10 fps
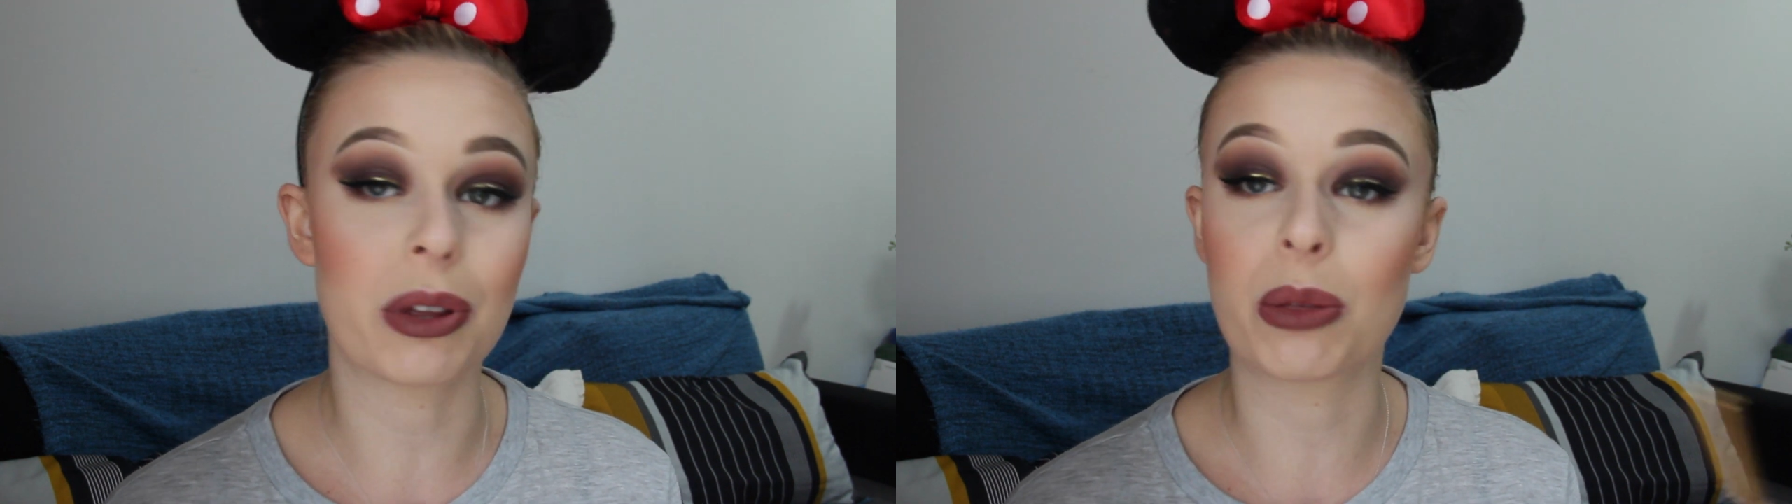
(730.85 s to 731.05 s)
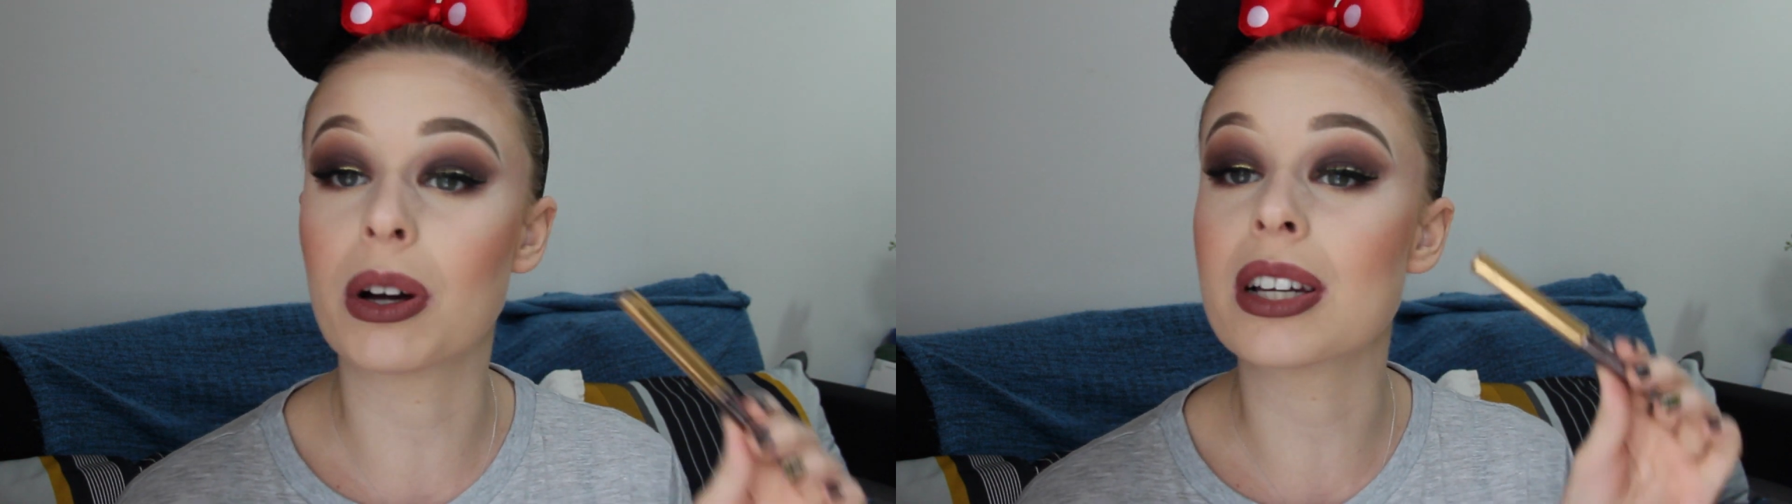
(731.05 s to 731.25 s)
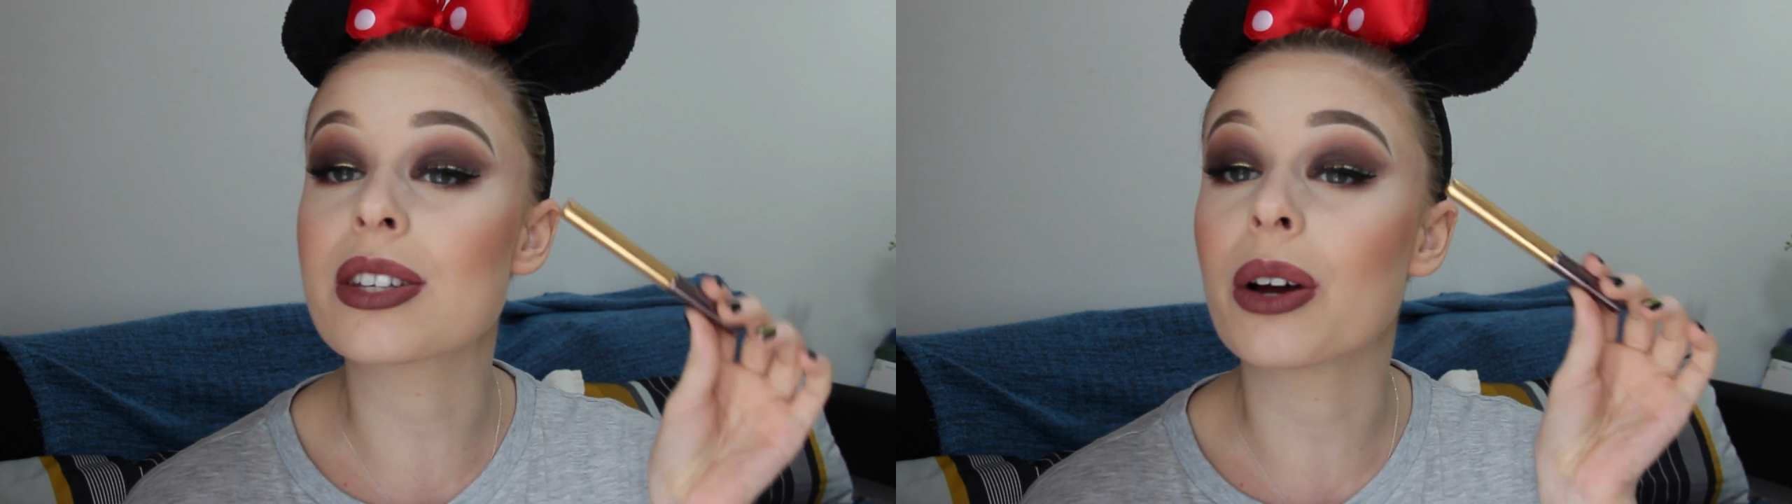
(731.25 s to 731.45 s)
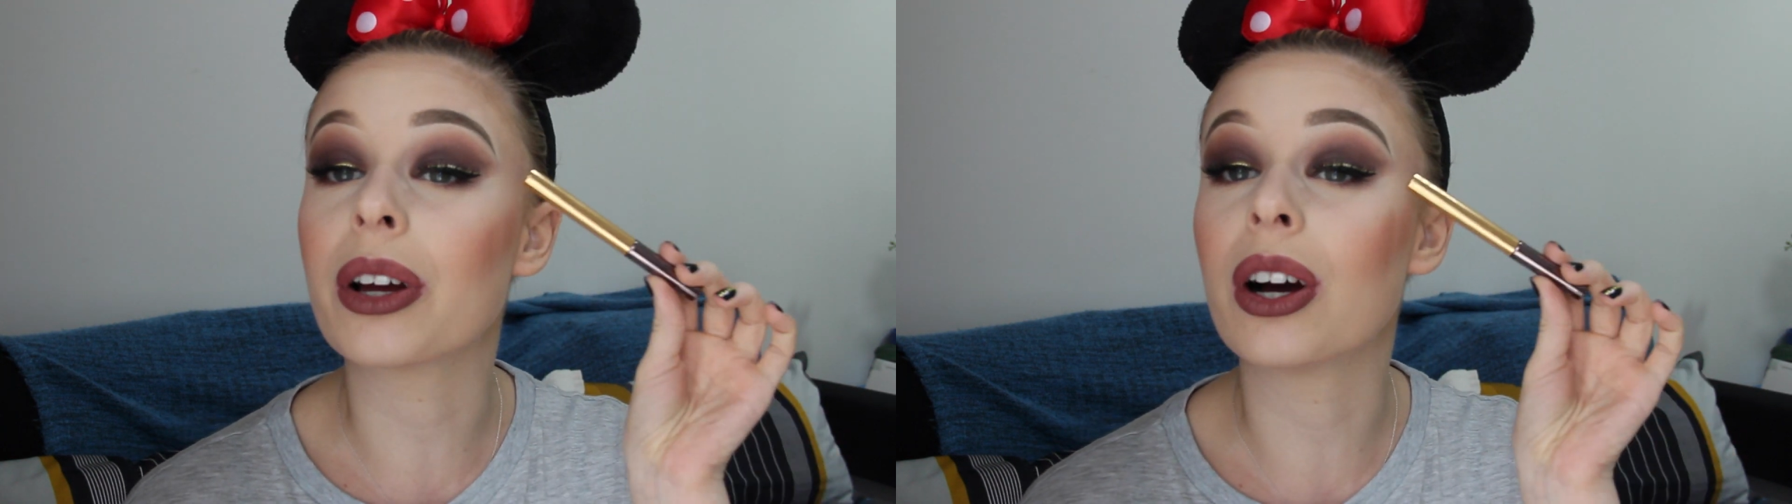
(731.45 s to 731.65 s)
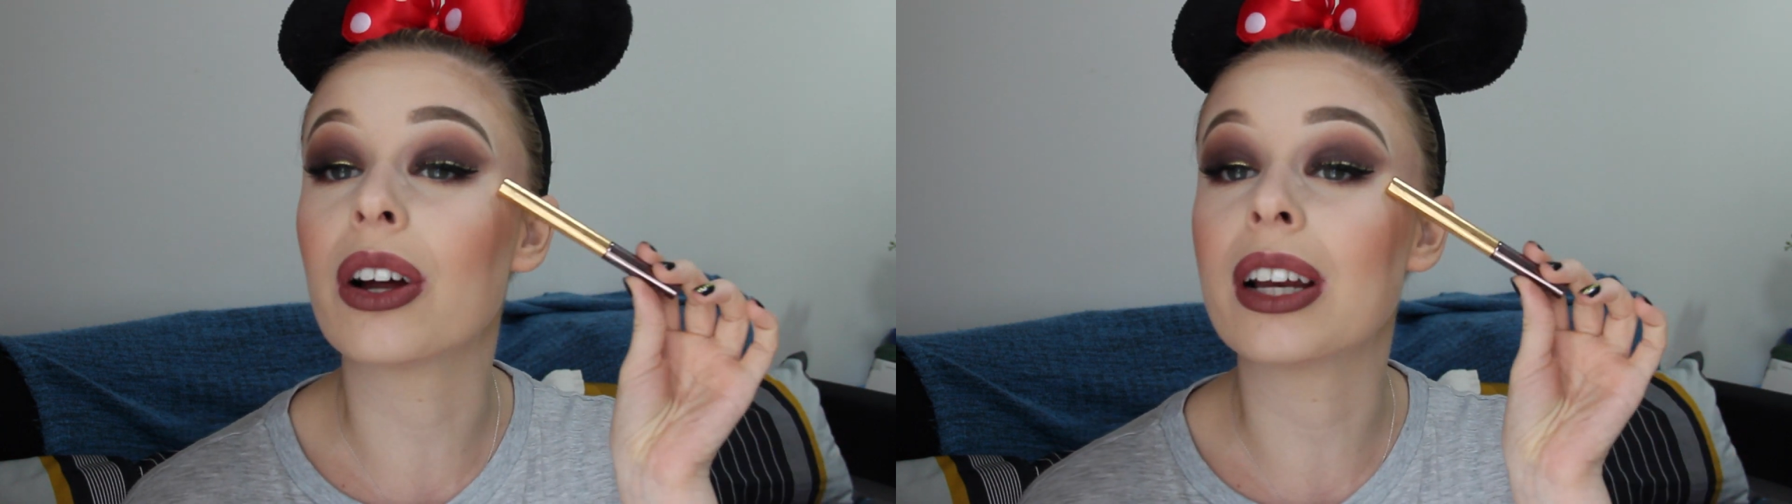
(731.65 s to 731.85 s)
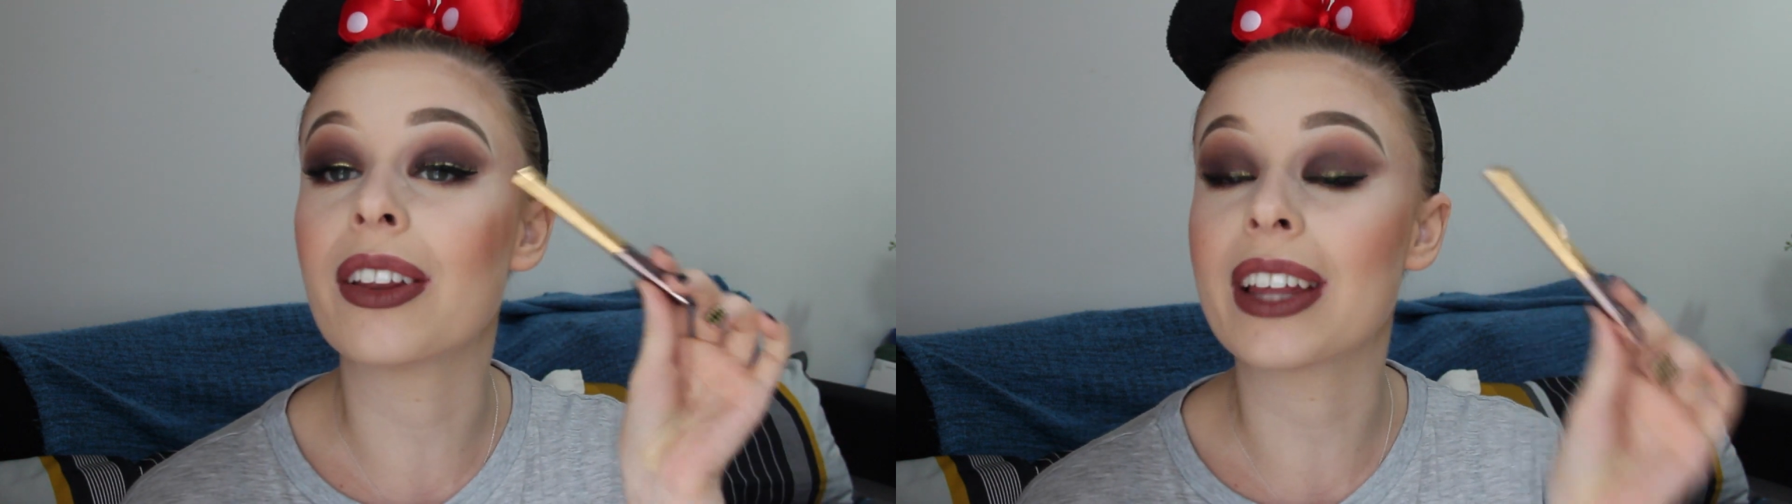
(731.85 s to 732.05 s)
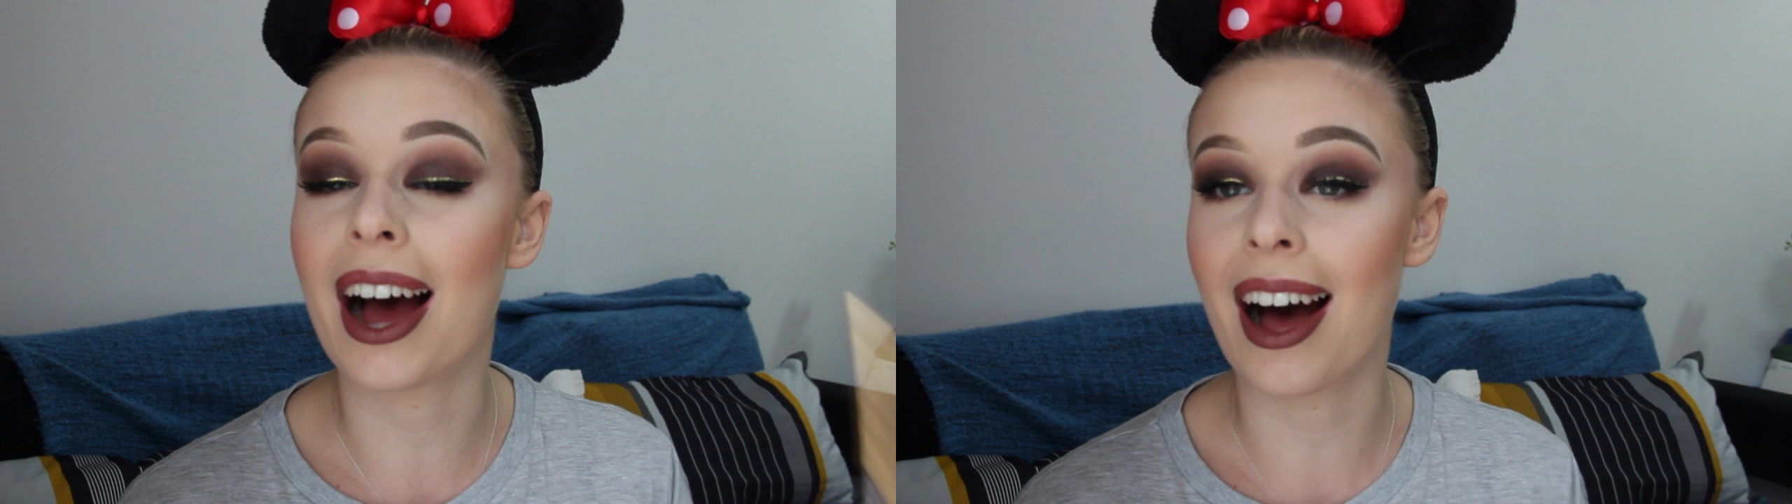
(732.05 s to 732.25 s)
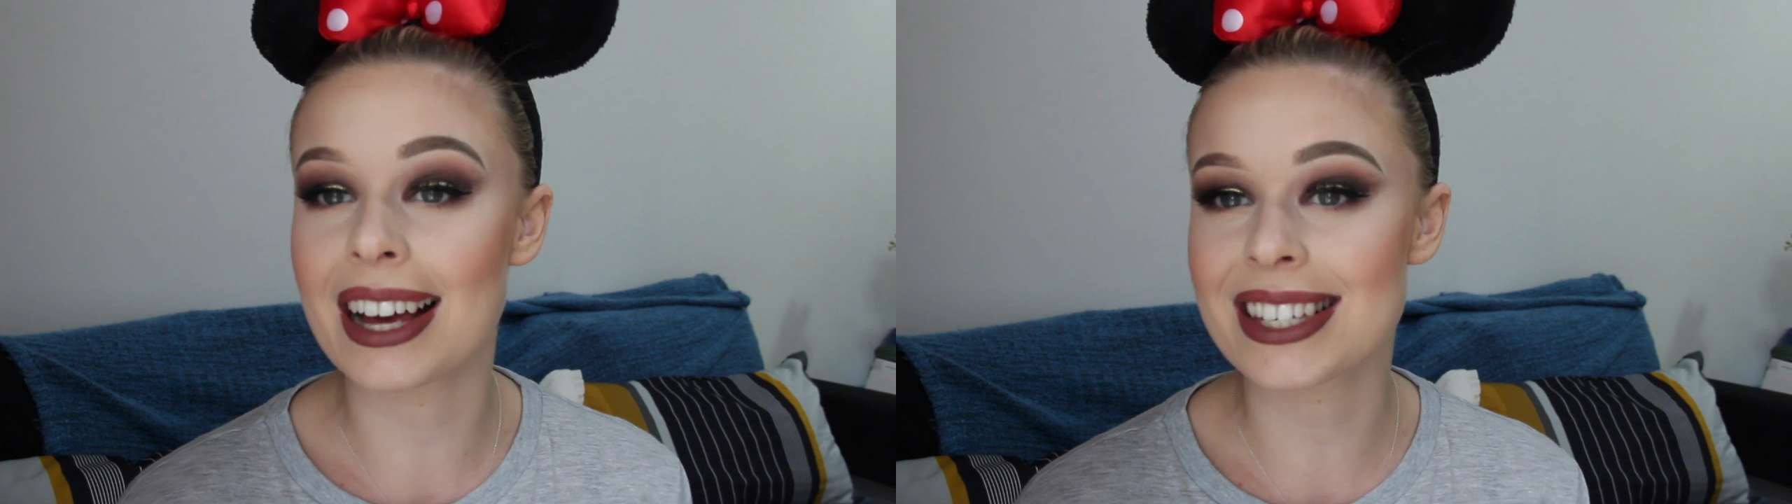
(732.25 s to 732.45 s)
with what is going on the
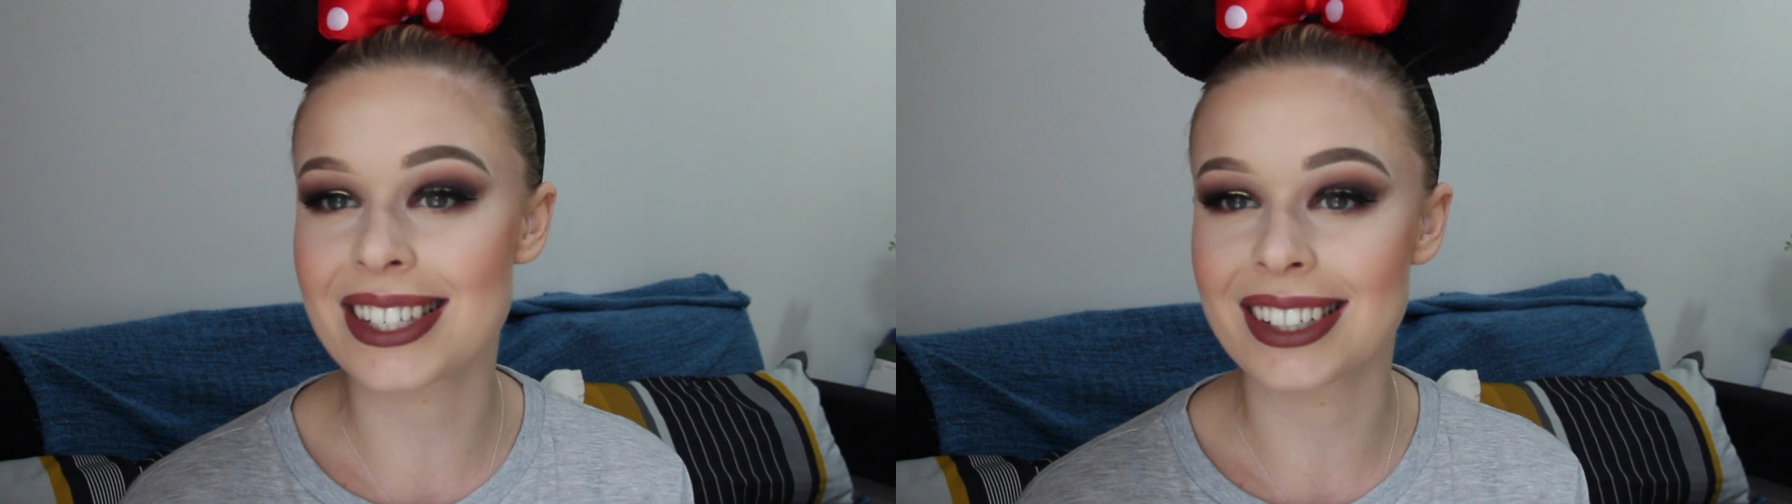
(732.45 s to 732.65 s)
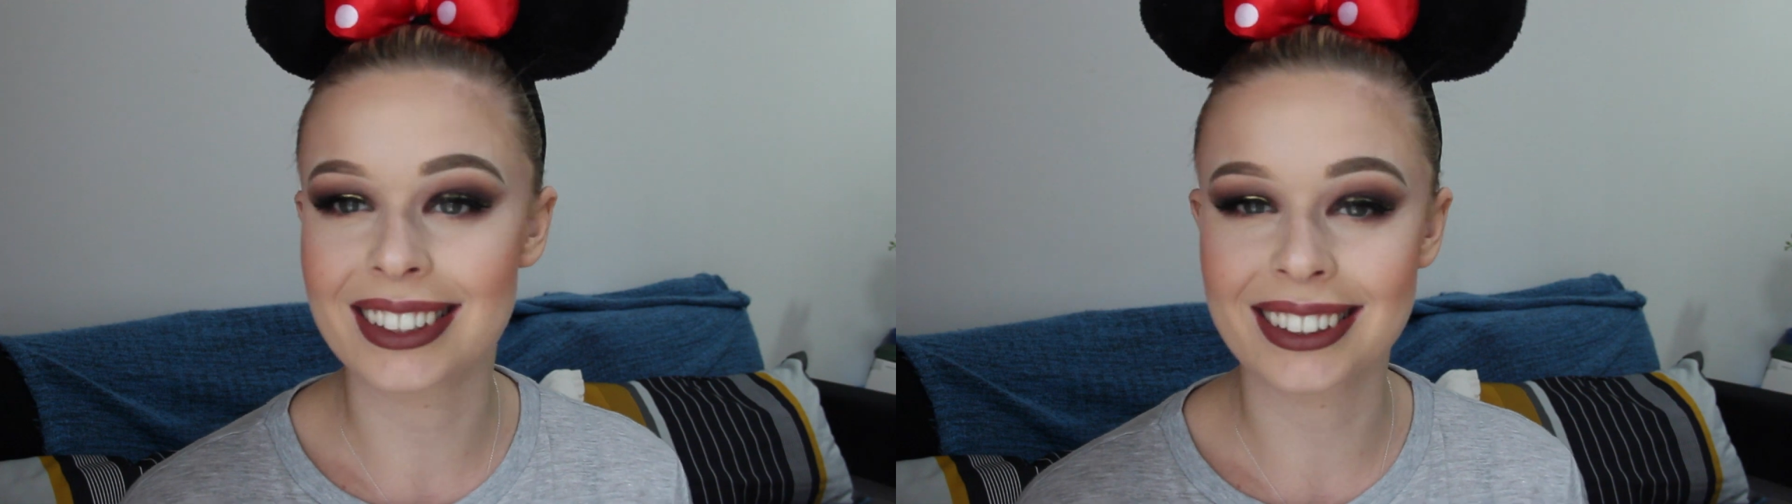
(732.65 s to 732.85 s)
eyes.